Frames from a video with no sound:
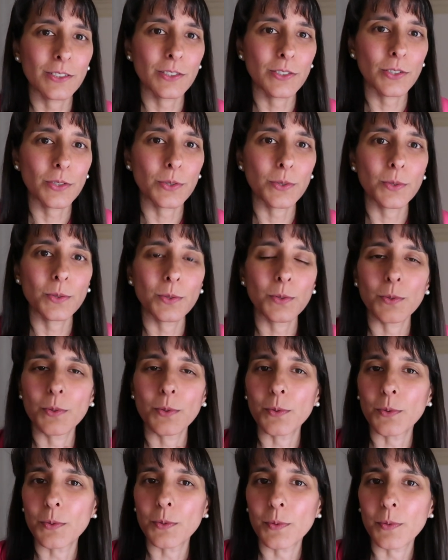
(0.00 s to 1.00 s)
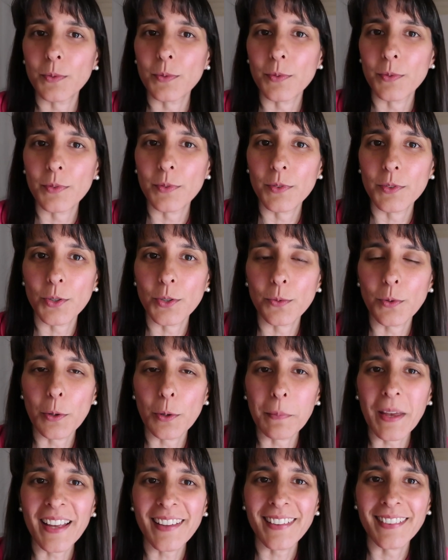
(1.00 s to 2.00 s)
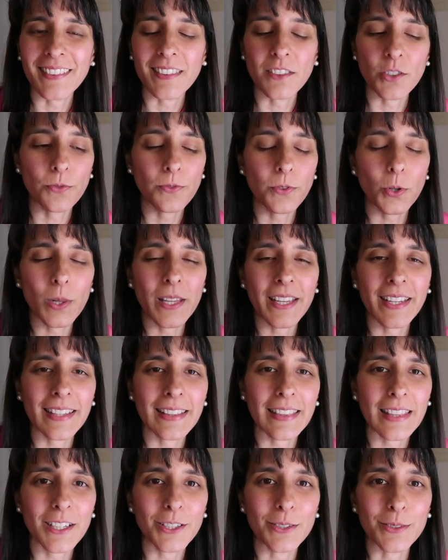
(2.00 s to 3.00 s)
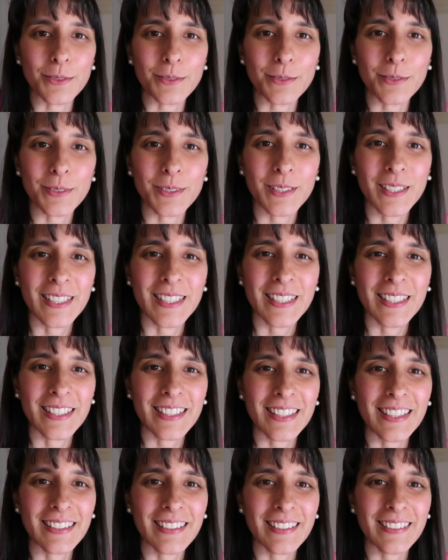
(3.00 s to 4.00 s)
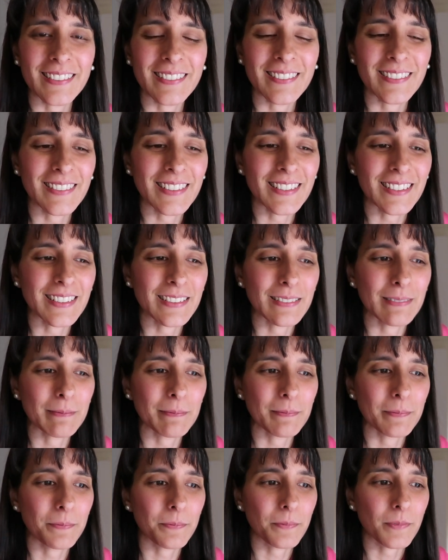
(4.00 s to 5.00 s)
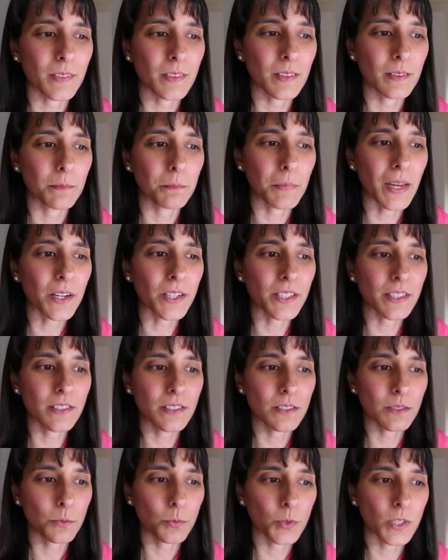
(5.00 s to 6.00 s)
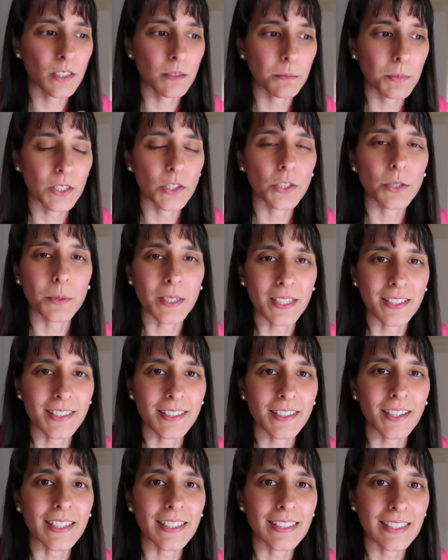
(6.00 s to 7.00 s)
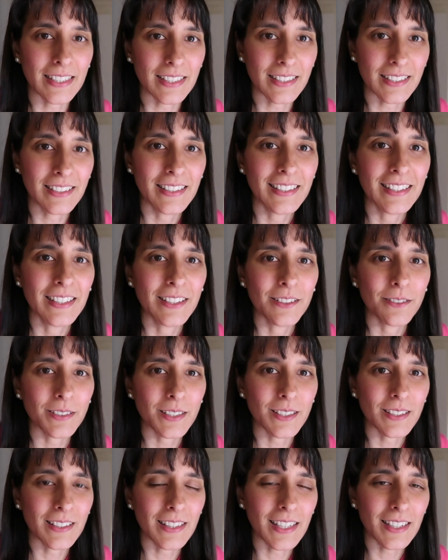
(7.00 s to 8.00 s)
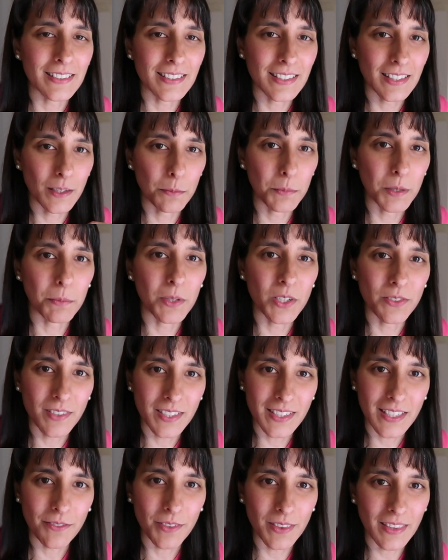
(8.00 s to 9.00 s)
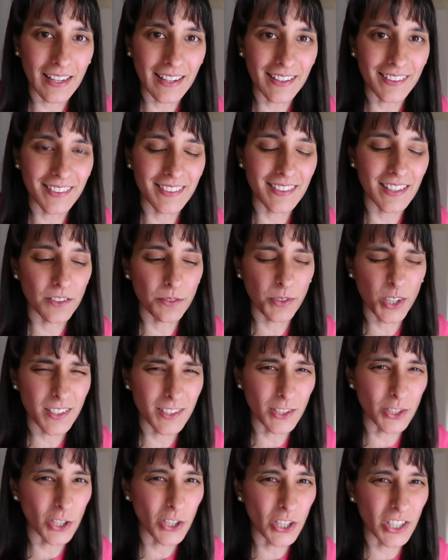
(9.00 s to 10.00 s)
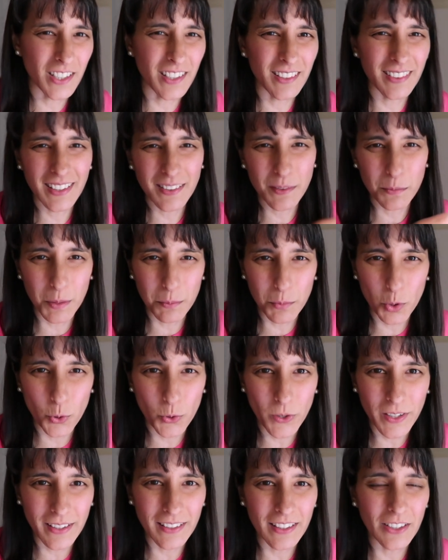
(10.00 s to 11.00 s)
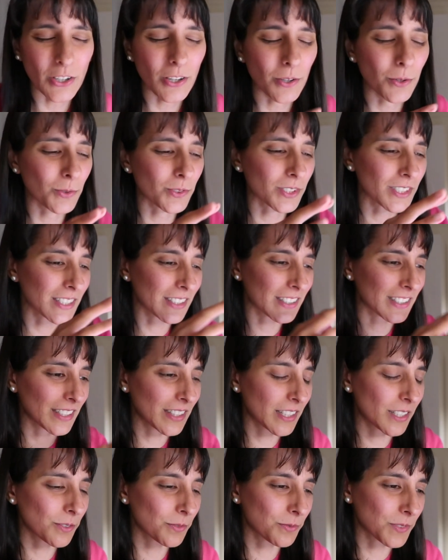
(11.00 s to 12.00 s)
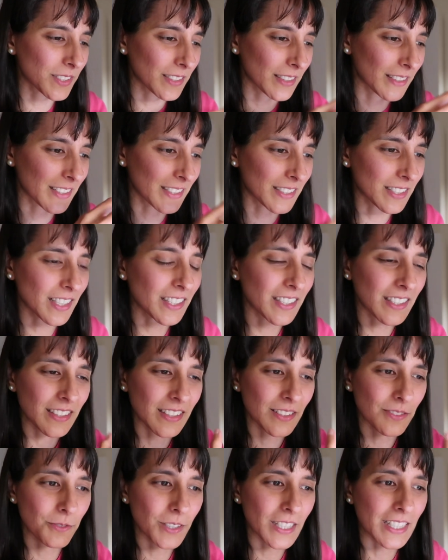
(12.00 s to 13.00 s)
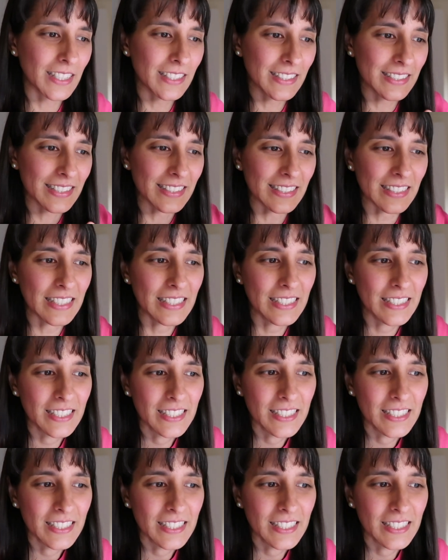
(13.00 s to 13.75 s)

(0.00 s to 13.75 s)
to, to romance, to falling in love. You know, um, marriage wouldn't have been too exciting for her. That's the commitment of the seventh house. That's very Saturnian. That's a bit boring. You know, she, she loved the sun and Venus and